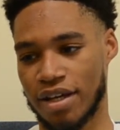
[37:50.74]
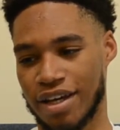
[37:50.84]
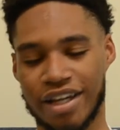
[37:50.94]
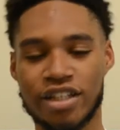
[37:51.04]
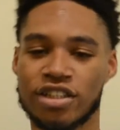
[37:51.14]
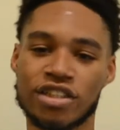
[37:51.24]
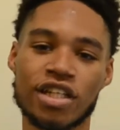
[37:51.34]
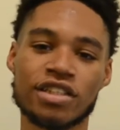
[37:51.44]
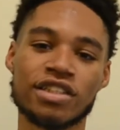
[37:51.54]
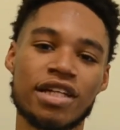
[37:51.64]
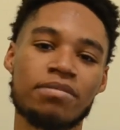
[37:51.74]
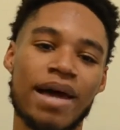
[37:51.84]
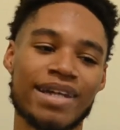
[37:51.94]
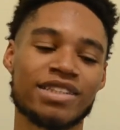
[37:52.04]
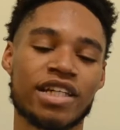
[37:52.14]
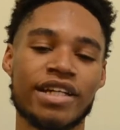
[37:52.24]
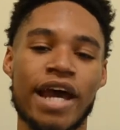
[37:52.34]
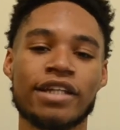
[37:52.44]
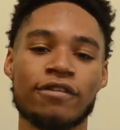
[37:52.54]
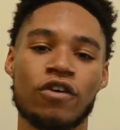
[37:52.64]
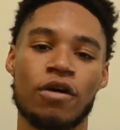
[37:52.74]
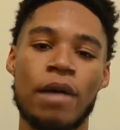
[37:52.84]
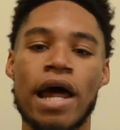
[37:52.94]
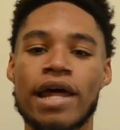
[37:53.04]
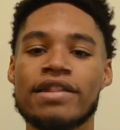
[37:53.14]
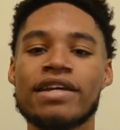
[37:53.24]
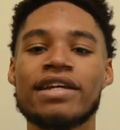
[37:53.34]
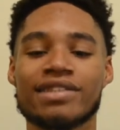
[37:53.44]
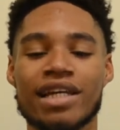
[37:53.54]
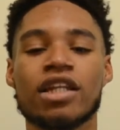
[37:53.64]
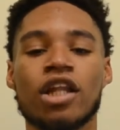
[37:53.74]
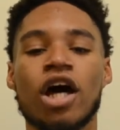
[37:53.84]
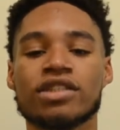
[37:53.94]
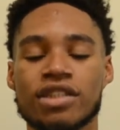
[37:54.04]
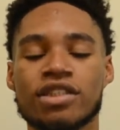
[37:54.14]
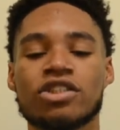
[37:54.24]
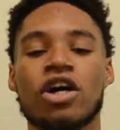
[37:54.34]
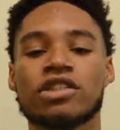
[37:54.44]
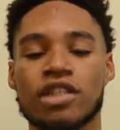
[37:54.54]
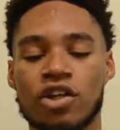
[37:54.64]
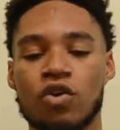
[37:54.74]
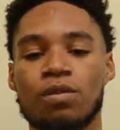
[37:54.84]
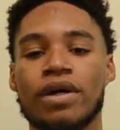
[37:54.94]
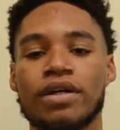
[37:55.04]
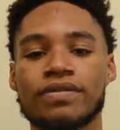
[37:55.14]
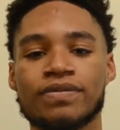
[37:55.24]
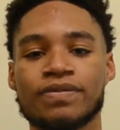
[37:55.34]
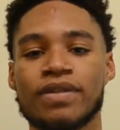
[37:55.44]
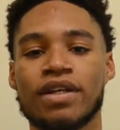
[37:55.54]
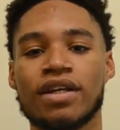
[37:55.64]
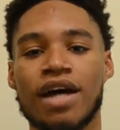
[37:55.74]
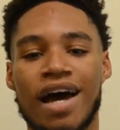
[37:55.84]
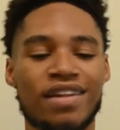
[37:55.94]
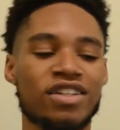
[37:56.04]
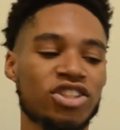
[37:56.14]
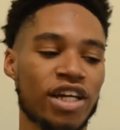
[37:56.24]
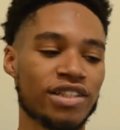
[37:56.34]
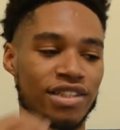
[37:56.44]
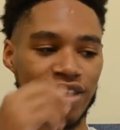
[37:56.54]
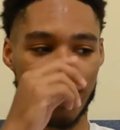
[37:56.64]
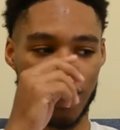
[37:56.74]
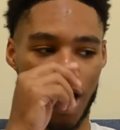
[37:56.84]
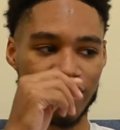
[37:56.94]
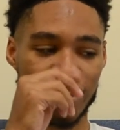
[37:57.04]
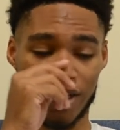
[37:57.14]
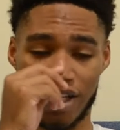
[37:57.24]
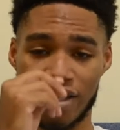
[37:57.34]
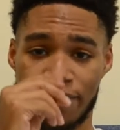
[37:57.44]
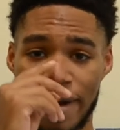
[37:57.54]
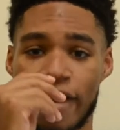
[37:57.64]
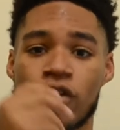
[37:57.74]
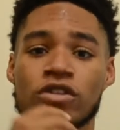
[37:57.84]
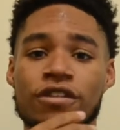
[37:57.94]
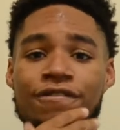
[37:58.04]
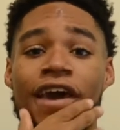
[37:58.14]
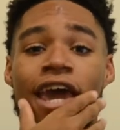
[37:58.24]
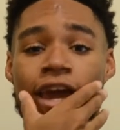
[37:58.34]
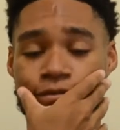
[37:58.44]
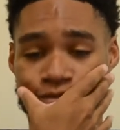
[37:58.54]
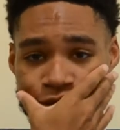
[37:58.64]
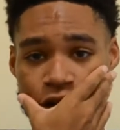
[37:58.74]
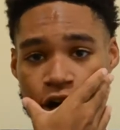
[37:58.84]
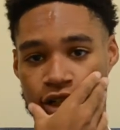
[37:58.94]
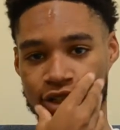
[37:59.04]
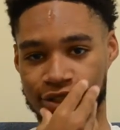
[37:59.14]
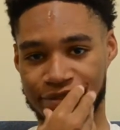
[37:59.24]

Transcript: it just doesn't seem like it's connecting for him. I think he's getting lost in the sauce a little bit. I think Chase is getting lost in the perils of fame currently.